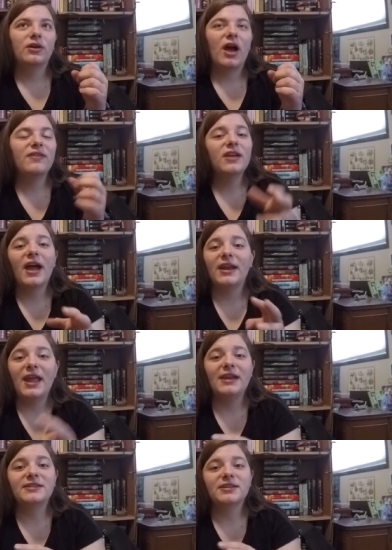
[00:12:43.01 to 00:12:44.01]
I think I had
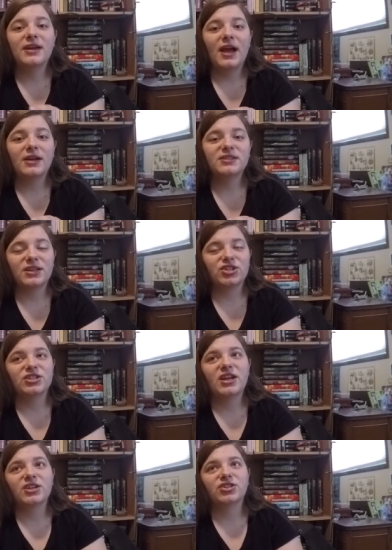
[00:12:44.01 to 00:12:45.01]
eight sections
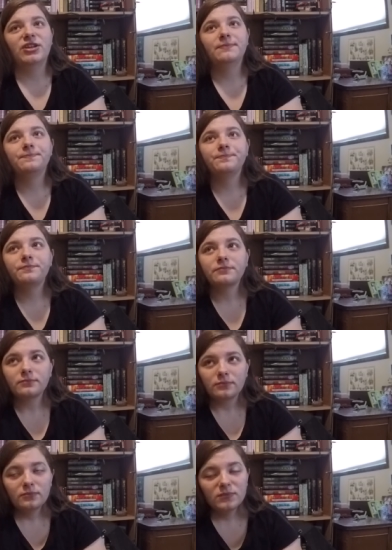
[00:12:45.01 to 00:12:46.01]
actually.
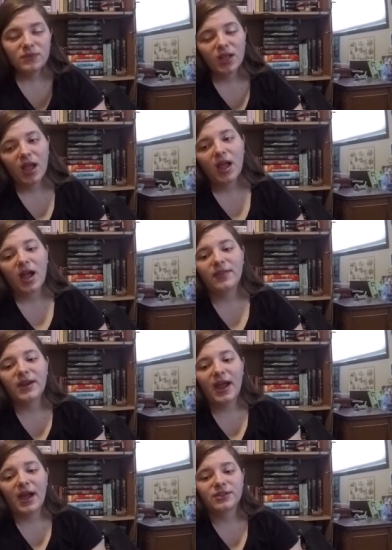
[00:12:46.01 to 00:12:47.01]
And then
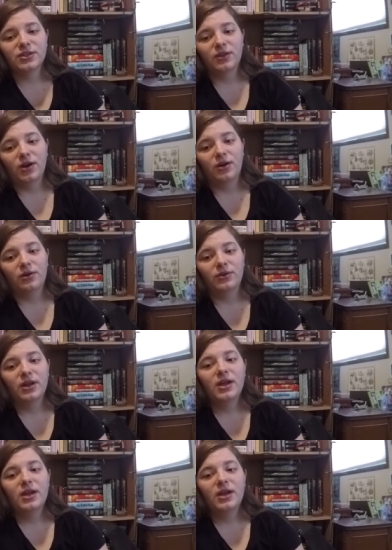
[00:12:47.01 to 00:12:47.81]
I had to load,